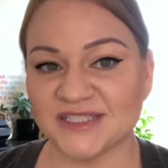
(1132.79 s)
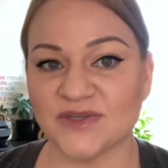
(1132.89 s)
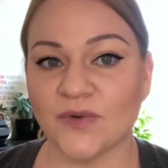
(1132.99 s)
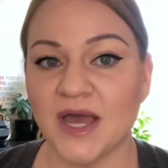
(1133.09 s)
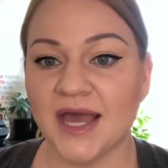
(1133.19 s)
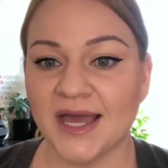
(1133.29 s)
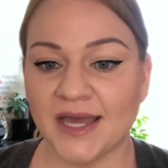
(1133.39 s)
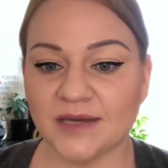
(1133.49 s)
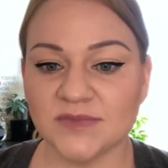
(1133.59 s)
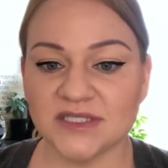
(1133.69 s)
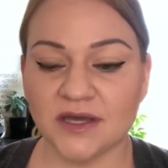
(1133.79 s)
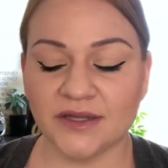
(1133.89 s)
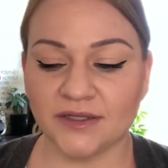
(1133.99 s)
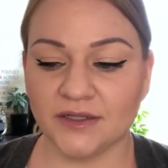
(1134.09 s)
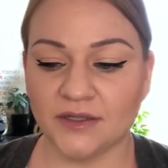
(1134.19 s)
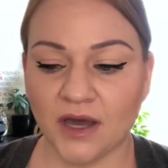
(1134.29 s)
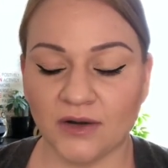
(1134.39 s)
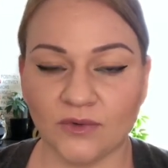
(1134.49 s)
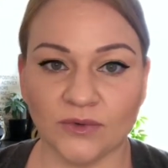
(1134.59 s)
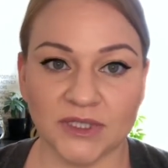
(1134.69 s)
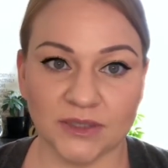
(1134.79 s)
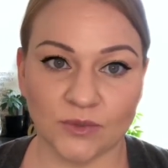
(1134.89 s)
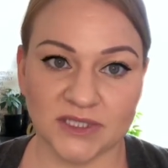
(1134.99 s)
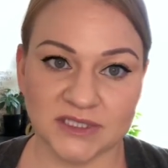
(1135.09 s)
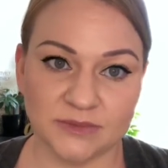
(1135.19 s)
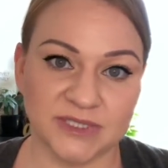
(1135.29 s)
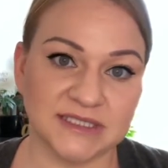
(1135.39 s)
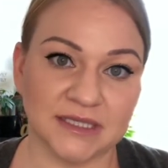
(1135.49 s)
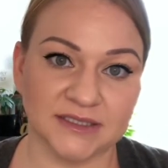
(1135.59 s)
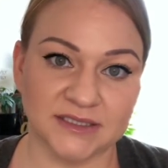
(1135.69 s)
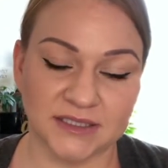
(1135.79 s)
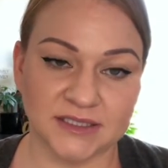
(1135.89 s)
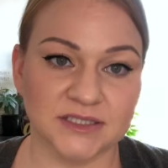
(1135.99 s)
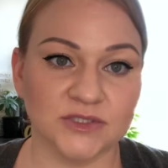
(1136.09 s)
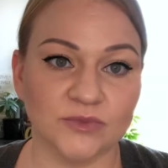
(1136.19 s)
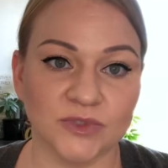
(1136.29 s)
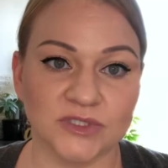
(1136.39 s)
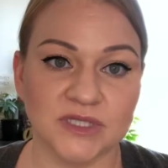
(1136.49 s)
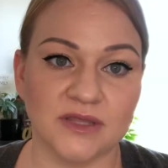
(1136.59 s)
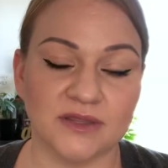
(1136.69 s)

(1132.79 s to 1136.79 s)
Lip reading: So Amazon not only wants to be selling to consumers,